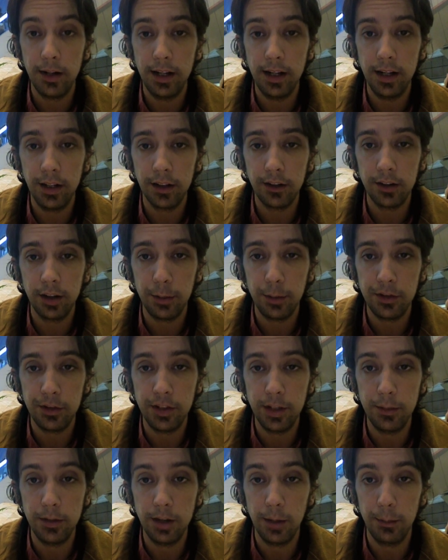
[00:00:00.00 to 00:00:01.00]
eating some
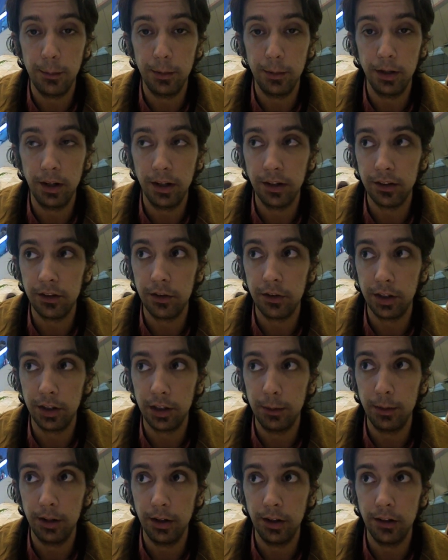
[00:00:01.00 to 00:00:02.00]
steamed dumplings,
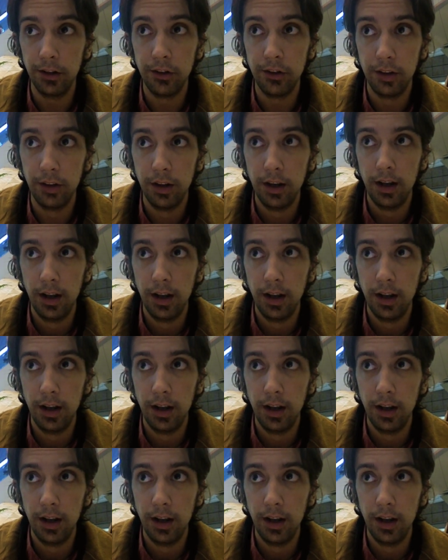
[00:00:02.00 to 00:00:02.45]
drinking beers,